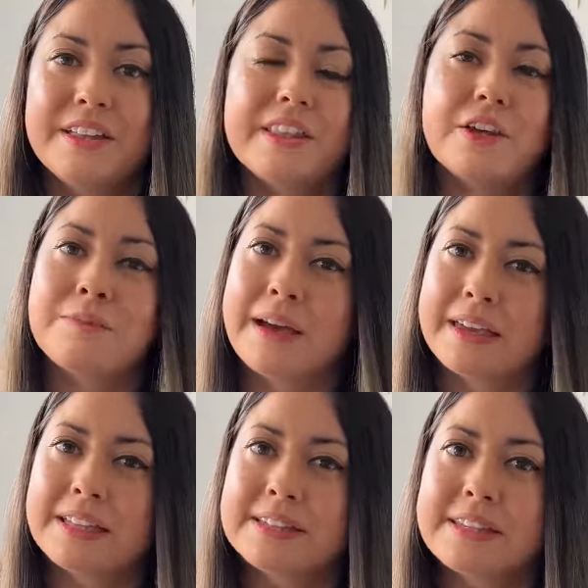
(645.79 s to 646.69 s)
that you might
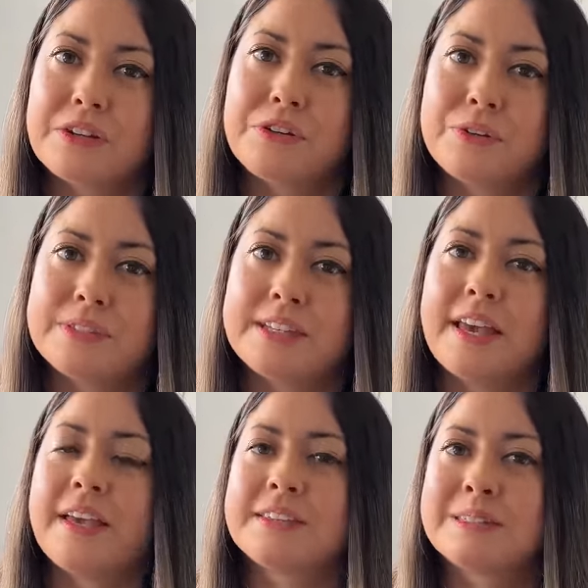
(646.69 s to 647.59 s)
consider using
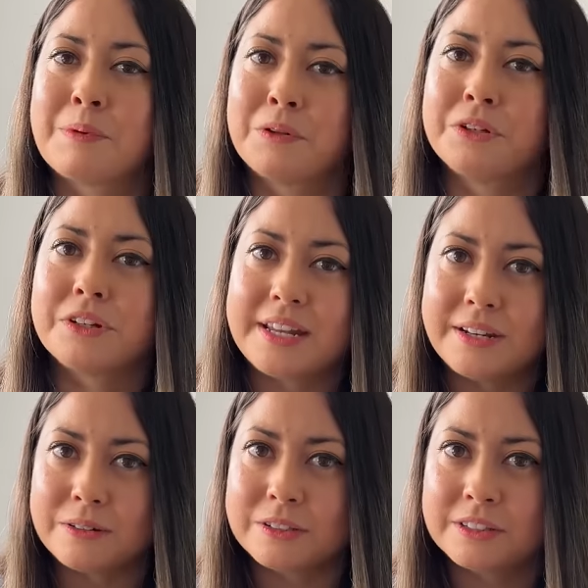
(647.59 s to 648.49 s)
a smaller
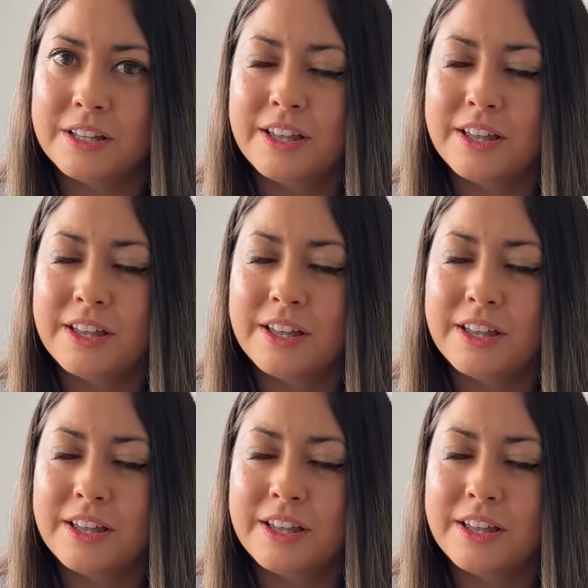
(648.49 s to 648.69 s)
needle